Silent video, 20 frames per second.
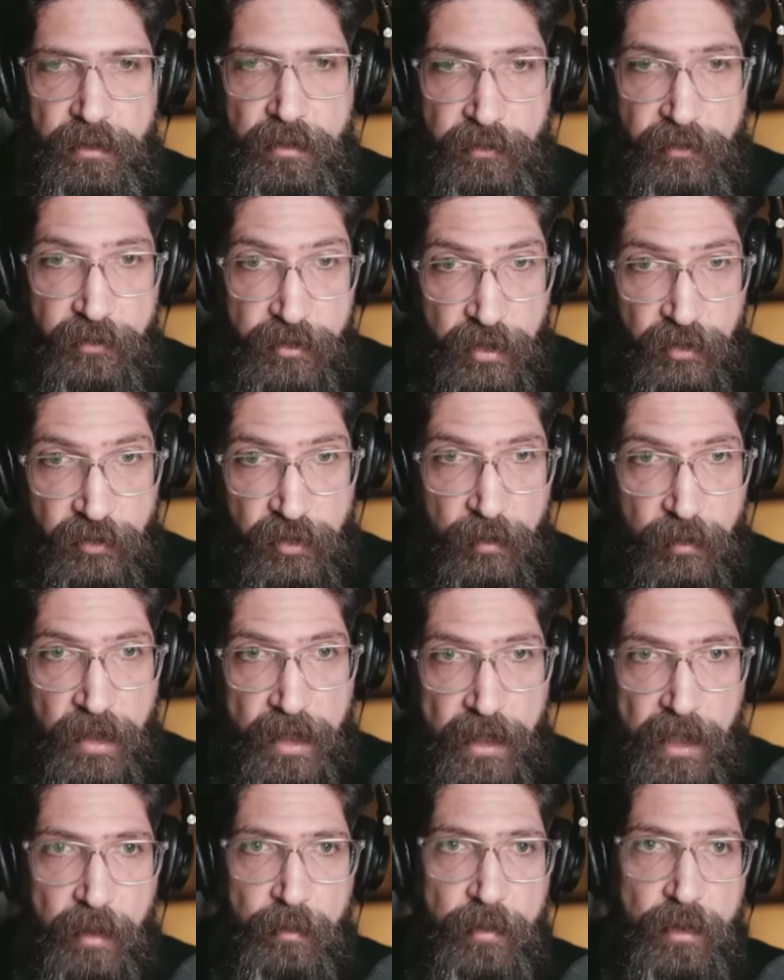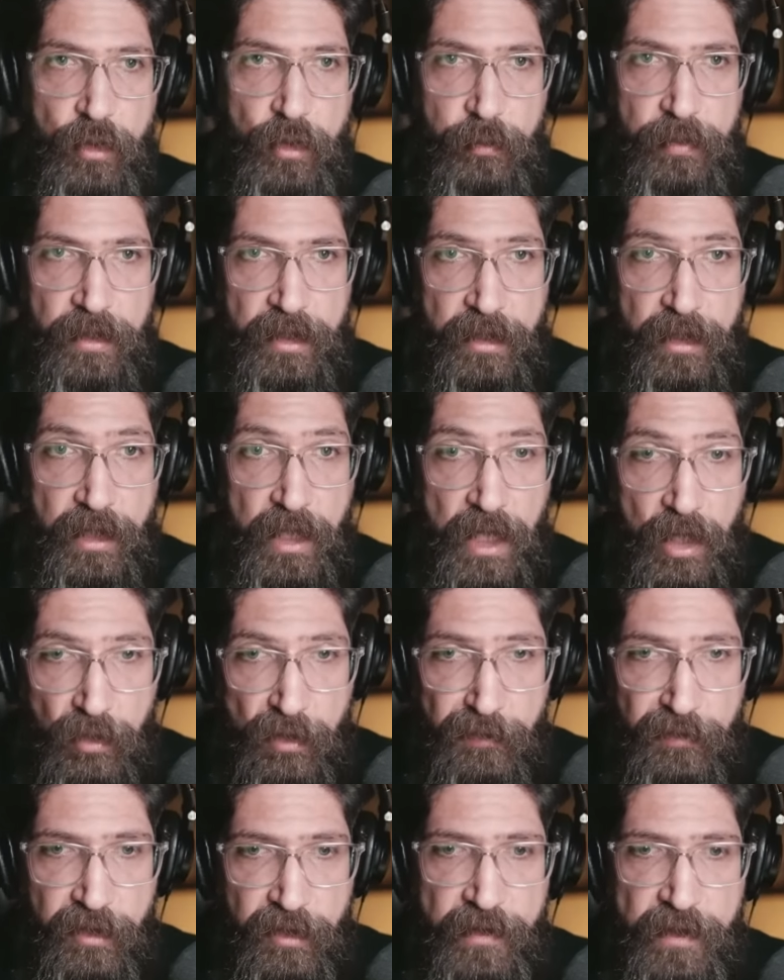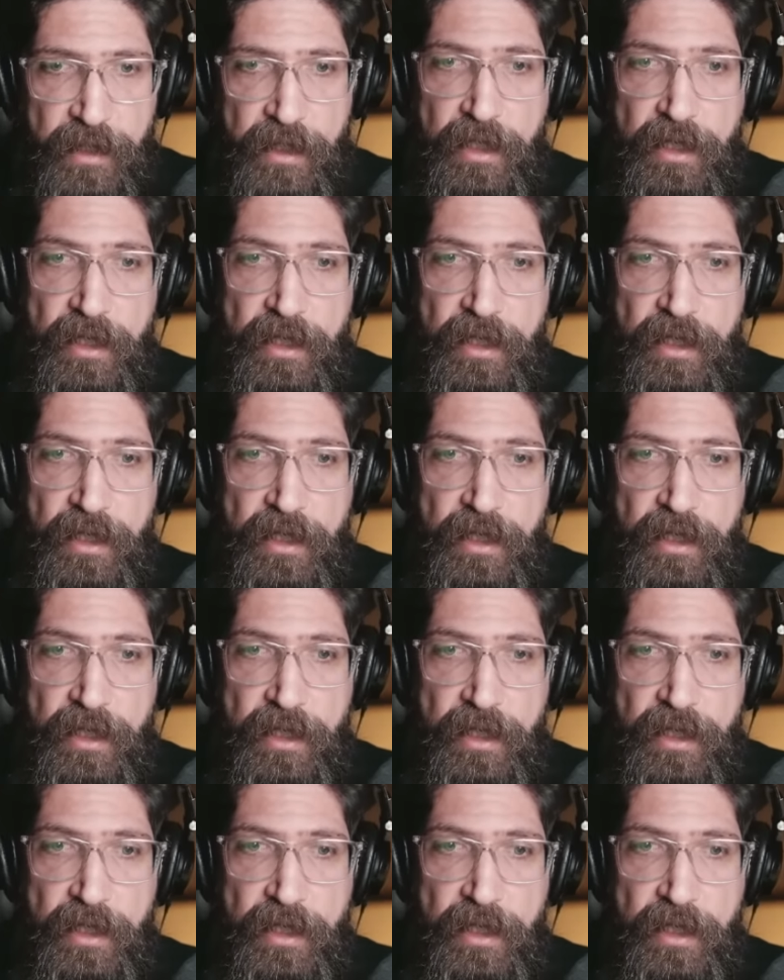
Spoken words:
This is just in my humble opinion. However,